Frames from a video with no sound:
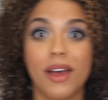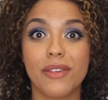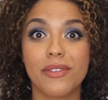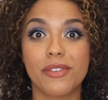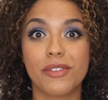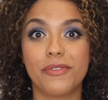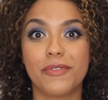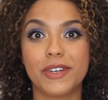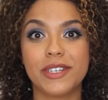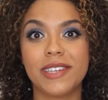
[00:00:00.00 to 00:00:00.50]
So
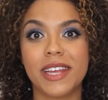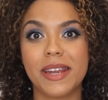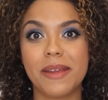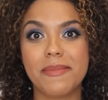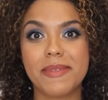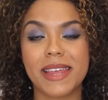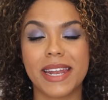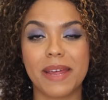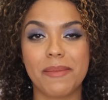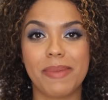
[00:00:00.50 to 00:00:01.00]
the first
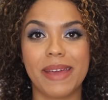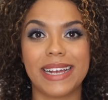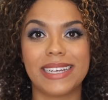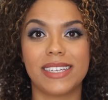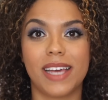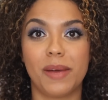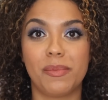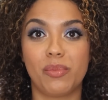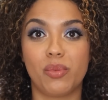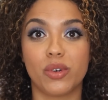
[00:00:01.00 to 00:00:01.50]
items that I
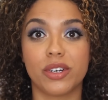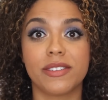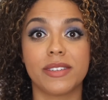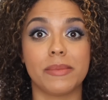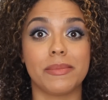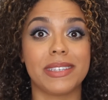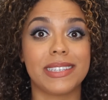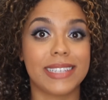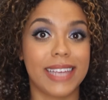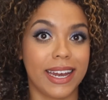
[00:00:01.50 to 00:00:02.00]
picked up were
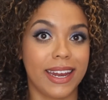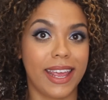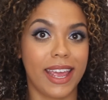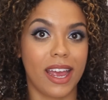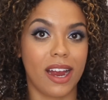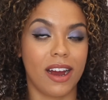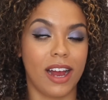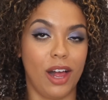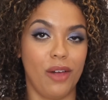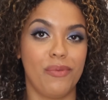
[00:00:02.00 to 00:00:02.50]
some
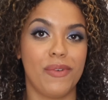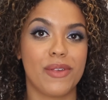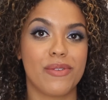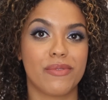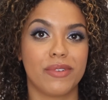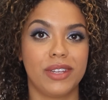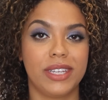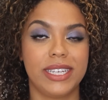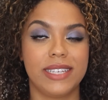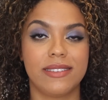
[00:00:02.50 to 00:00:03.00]
skincare. e.l.f. has
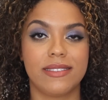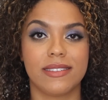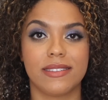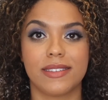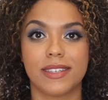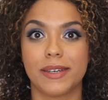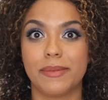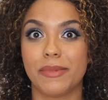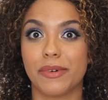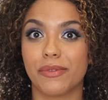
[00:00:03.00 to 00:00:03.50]
released
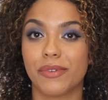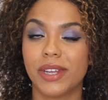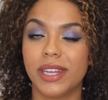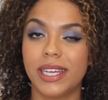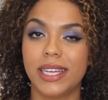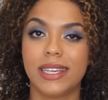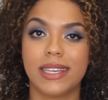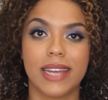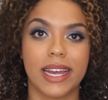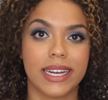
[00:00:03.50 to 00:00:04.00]
some
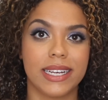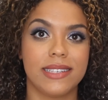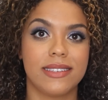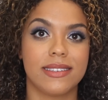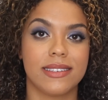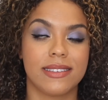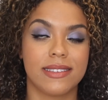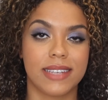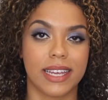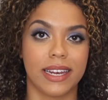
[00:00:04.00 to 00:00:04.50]
really nice
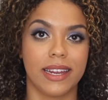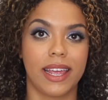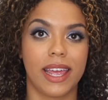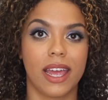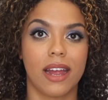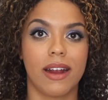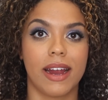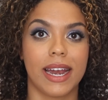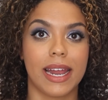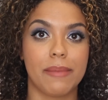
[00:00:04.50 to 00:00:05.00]

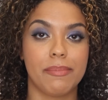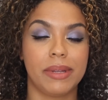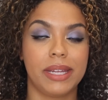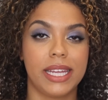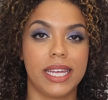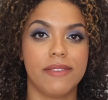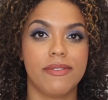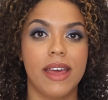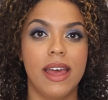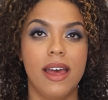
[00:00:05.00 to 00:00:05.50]
skincare, and I
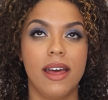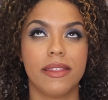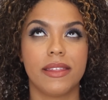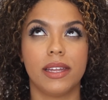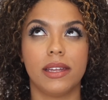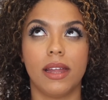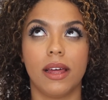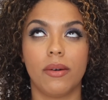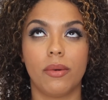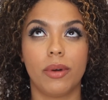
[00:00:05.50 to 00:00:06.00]
believe
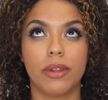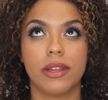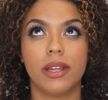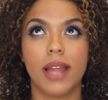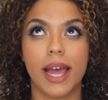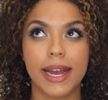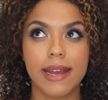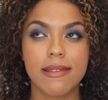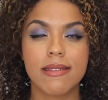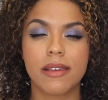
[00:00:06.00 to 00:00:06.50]
the, well,
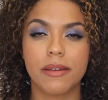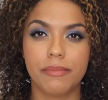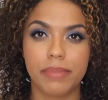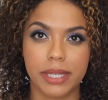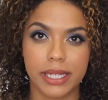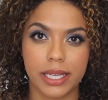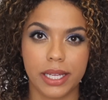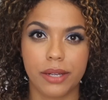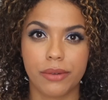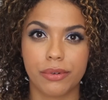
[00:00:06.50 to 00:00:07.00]
the line is
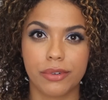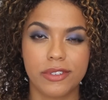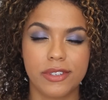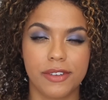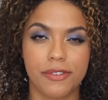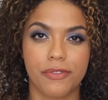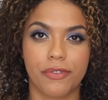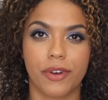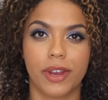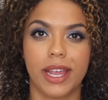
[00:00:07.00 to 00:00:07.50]
completely
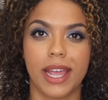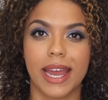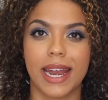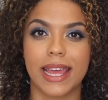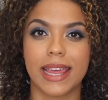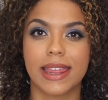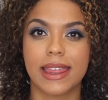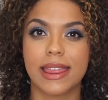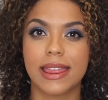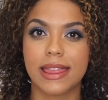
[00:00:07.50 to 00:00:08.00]
cruelty-free, and
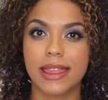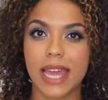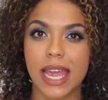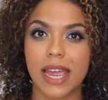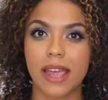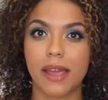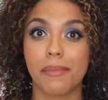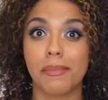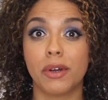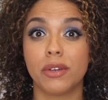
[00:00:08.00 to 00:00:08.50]
I
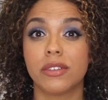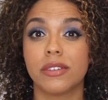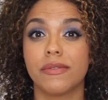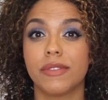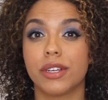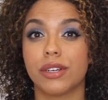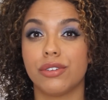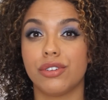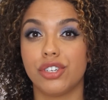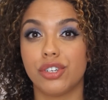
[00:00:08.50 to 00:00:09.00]
think most
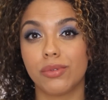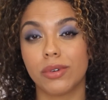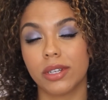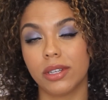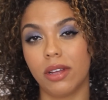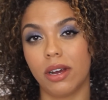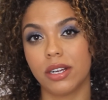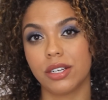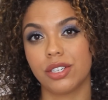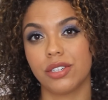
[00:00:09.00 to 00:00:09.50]
of their newer
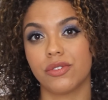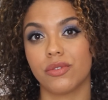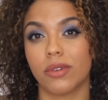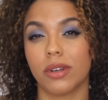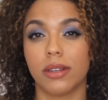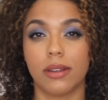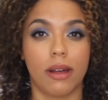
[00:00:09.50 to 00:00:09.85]
launches or a